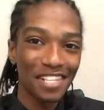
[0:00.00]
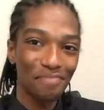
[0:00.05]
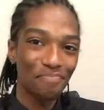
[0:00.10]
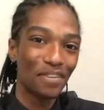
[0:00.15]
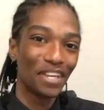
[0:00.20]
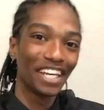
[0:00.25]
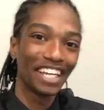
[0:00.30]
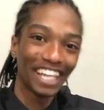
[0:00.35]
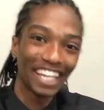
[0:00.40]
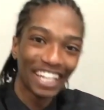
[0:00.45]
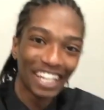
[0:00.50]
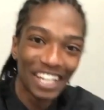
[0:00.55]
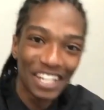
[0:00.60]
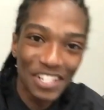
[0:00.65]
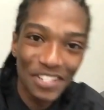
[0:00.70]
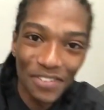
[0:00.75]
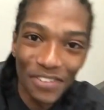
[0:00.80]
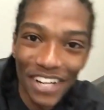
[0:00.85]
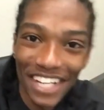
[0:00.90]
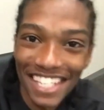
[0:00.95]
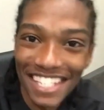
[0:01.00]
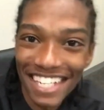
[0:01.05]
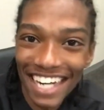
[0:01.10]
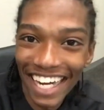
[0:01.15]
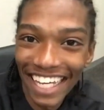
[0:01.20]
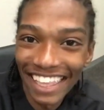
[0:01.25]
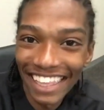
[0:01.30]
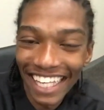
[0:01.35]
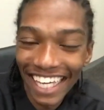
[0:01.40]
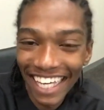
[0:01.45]
big English words
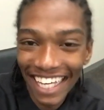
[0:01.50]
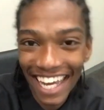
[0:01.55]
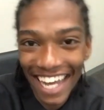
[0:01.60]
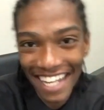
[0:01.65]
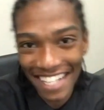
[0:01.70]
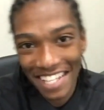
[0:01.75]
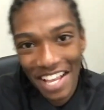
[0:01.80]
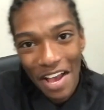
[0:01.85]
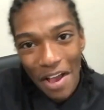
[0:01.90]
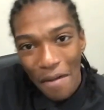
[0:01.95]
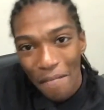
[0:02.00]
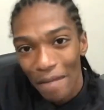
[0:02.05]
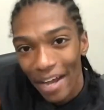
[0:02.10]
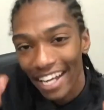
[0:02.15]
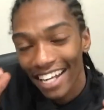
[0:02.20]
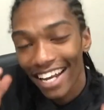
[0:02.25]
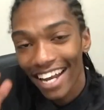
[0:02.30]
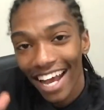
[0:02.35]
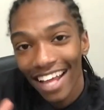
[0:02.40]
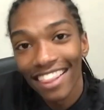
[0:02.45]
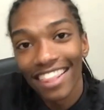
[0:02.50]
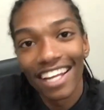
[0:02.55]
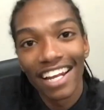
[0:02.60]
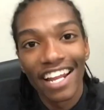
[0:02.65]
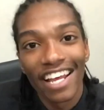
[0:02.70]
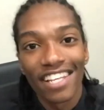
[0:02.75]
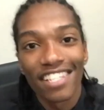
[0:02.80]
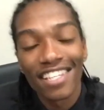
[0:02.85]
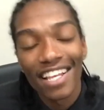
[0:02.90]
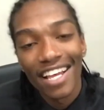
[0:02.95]
right there, guys. But
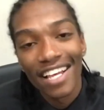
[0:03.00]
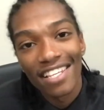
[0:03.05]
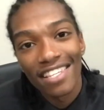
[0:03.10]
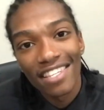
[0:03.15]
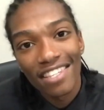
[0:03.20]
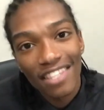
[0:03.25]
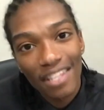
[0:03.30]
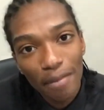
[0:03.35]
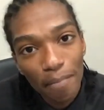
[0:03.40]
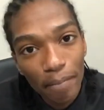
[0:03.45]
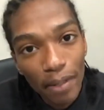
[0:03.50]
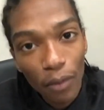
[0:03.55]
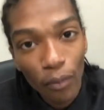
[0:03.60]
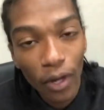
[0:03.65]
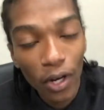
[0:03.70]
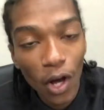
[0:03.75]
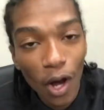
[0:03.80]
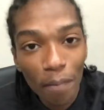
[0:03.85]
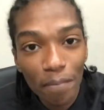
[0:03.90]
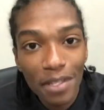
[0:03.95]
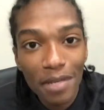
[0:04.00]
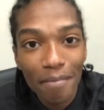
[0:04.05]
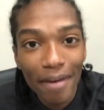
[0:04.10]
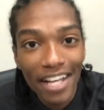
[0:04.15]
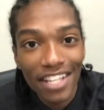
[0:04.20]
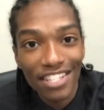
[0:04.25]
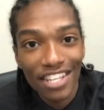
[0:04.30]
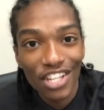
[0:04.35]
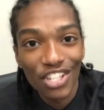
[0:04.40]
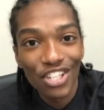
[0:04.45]
nonetheless, simply what
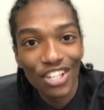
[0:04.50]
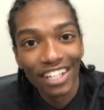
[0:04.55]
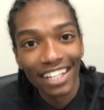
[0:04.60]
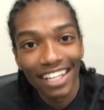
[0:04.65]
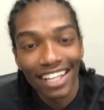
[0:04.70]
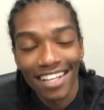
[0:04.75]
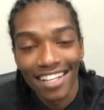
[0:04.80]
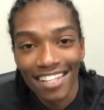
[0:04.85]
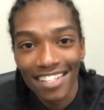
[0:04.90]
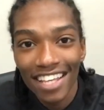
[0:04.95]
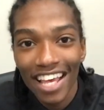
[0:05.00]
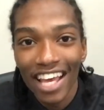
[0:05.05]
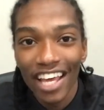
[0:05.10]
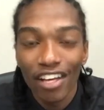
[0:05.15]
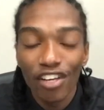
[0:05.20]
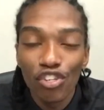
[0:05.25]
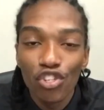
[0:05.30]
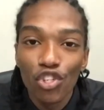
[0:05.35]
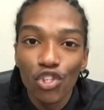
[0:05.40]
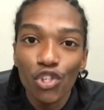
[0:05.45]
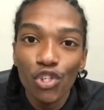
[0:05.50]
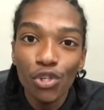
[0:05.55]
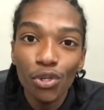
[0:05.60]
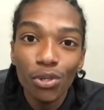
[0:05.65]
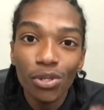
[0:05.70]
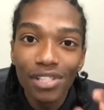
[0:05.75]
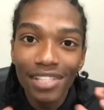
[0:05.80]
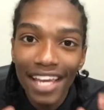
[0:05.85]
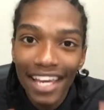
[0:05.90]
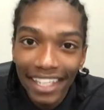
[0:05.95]
optimization is
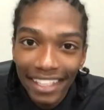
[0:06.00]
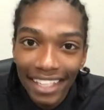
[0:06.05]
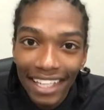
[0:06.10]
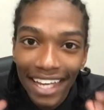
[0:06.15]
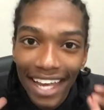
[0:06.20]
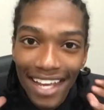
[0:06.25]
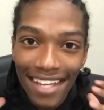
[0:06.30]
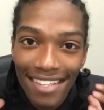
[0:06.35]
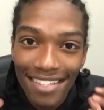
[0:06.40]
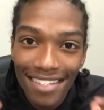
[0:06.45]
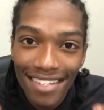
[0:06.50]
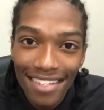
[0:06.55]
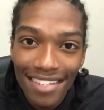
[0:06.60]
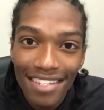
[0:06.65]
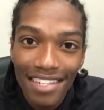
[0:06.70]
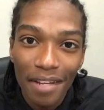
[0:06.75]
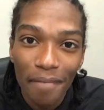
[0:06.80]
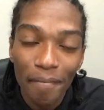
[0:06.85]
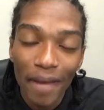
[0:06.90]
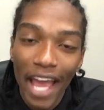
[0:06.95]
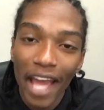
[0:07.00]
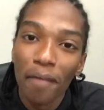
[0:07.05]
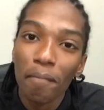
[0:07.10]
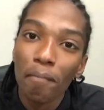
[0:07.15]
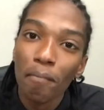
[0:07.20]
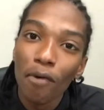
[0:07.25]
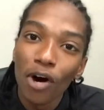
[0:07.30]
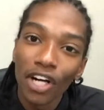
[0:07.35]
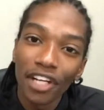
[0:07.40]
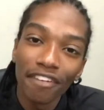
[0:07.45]
you taking a system and
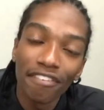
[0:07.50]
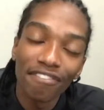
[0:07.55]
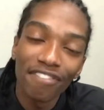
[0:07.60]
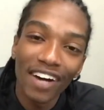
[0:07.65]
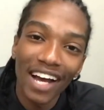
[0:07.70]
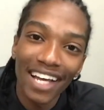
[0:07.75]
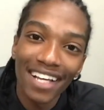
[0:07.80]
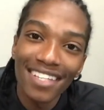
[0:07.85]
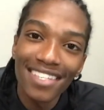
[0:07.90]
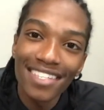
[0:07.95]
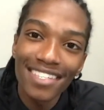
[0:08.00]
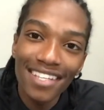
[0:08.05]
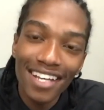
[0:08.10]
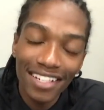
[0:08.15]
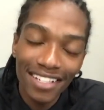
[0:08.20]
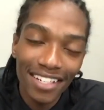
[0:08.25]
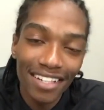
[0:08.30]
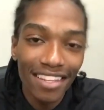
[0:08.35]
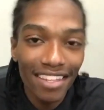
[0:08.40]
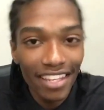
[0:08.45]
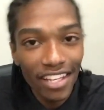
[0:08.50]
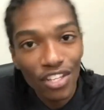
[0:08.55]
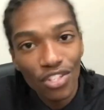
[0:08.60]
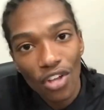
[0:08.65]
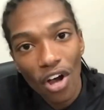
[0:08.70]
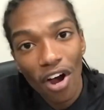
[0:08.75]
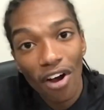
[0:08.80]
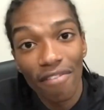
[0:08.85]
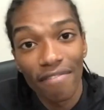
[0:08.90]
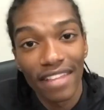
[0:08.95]
modifying certain things
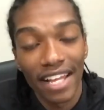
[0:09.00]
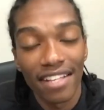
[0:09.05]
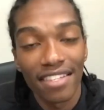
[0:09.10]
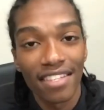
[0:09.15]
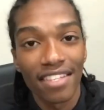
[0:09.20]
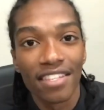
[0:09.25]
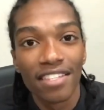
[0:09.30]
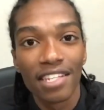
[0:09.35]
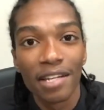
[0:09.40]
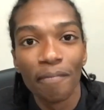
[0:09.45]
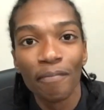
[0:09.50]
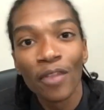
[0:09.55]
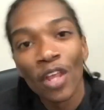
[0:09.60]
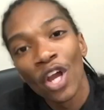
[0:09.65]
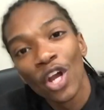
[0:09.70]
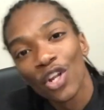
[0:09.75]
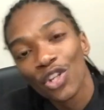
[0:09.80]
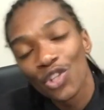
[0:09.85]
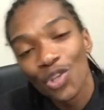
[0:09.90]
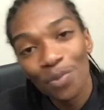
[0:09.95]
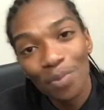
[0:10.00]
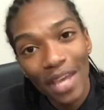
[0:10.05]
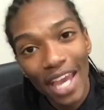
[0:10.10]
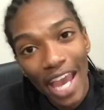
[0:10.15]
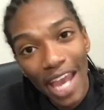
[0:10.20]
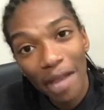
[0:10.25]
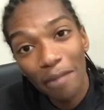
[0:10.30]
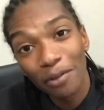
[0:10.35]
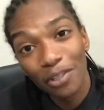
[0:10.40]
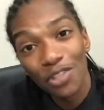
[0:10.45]
of that system to be
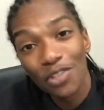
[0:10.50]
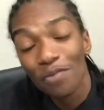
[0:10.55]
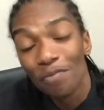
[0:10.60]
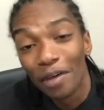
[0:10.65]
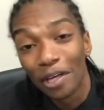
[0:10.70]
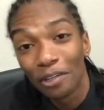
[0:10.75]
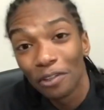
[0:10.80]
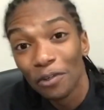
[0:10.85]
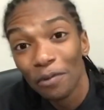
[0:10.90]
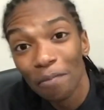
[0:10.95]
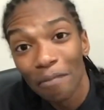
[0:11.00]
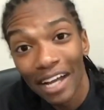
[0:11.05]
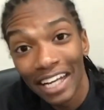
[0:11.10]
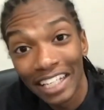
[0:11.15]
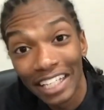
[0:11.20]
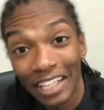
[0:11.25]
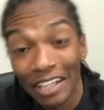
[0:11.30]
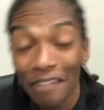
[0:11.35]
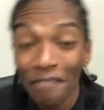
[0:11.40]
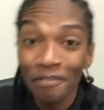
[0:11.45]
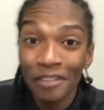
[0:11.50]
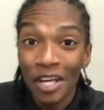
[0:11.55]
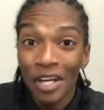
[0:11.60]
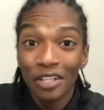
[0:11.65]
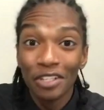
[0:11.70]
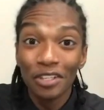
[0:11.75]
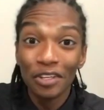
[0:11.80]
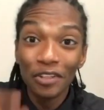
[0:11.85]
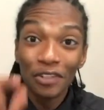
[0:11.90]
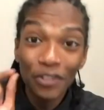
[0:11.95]
able to make you money.
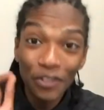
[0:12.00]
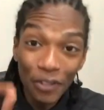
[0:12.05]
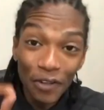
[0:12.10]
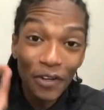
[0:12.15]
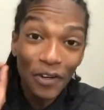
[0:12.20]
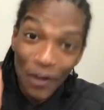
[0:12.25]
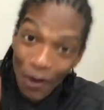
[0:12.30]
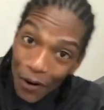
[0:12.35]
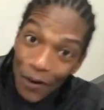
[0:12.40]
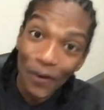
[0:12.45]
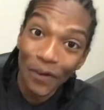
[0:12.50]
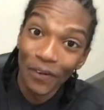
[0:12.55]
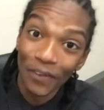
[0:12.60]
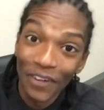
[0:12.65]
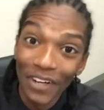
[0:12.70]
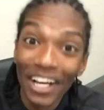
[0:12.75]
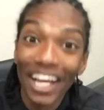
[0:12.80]
Do you know